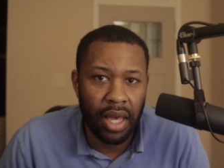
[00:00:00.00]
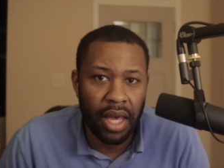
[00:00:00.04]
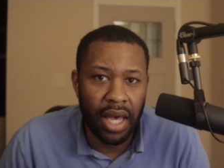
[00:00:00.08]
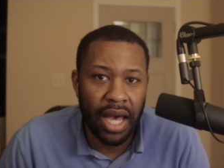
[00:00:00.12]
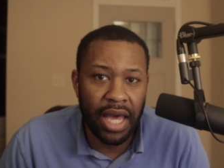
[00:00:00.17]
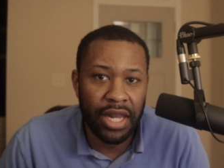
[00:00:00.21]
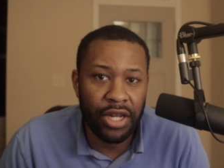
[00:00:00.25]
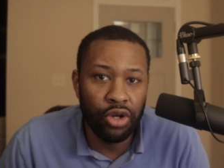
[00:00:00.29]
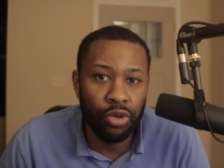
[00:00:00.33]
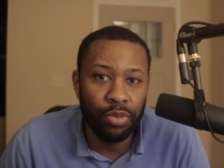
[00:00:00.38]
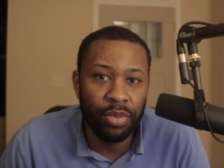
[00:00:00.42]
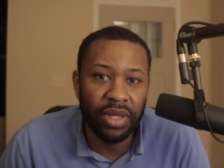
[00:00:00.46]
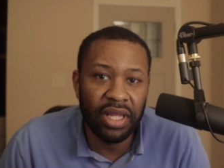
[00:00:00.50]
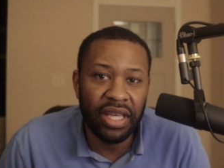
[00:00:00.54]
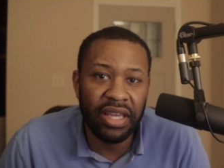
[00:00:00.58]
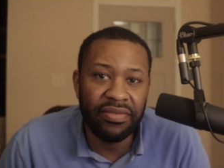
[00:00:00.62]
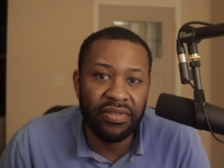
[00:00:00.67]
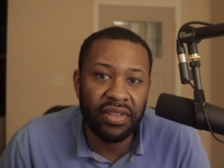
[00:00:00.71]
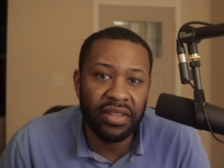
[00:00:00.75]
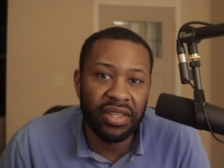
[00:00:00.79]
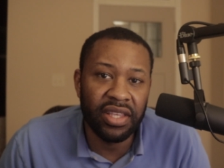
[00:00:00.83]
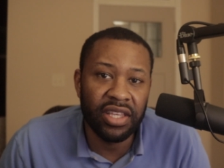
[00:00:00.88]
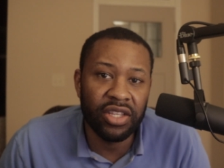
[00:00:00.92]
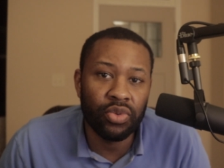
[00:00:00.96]
I do believe
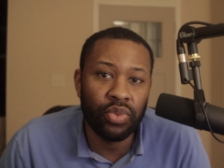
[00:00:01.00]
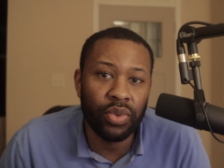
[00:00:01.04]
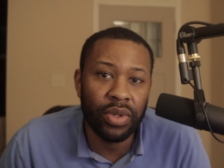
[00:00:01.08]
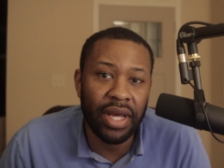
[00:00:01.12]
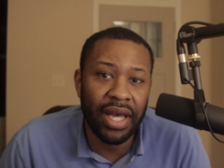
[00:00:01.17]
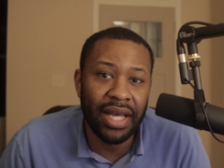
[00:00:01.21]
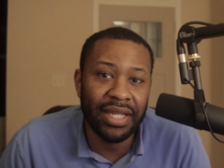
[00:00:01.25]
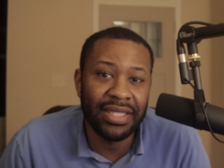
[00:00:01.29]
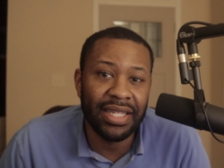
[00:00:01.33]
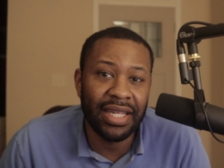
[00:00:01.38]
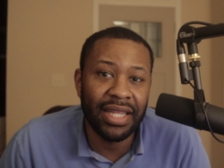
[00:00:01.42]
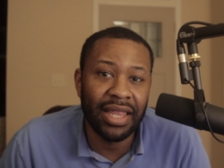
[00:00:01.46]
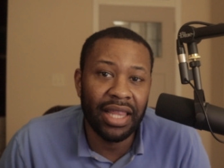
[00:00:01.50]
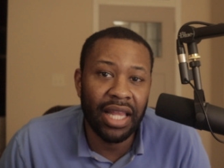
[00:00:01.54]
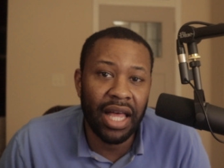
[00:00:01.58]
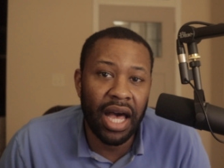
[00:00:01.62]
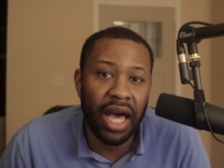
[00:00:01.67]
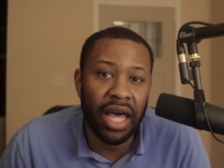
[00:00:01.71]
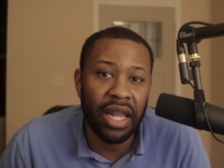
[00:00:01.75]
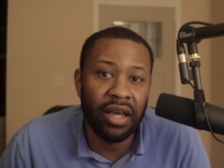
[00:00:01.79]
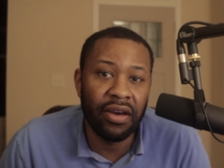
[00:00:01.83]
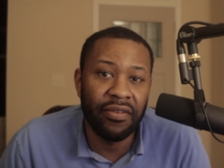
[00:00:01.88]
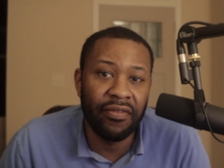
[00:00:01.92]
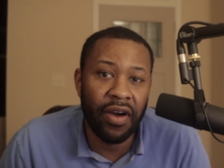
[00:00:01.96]
that this one has a
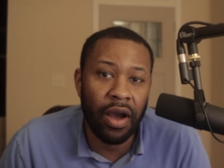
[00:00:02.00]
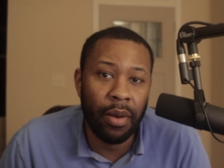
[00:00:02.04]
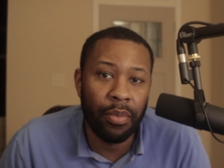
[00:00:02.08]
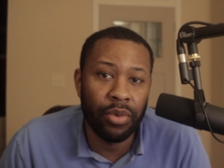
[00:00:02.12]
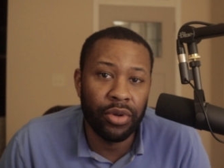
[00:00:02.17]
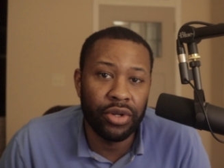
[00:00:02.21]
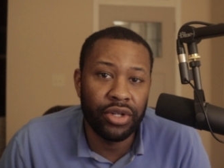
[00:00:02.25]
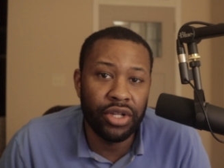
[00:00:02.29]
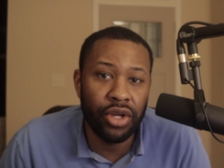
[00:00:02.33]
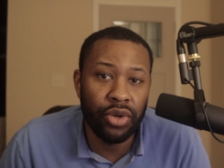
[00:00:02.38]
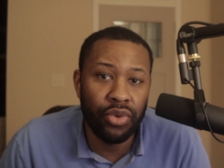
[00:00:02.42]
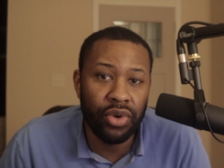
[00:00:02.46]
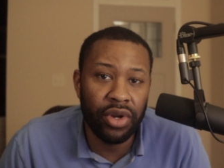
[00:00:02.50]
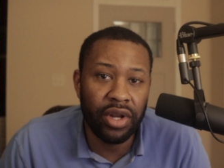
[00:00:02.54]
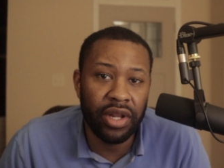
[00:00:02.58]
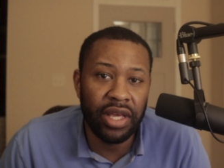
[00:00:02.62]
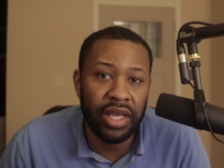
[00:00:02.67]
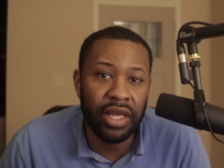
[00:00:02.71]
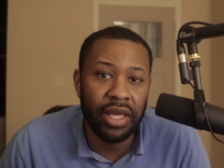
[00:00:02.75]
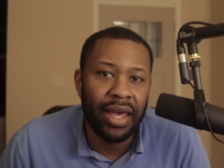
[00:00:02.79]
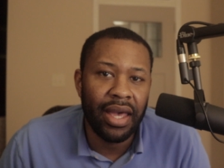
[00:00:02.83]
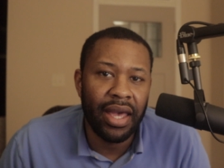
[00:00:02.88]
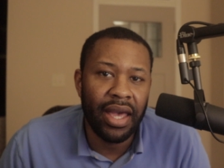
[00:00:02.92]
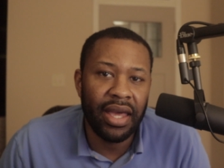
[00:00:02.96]
lot of opportunity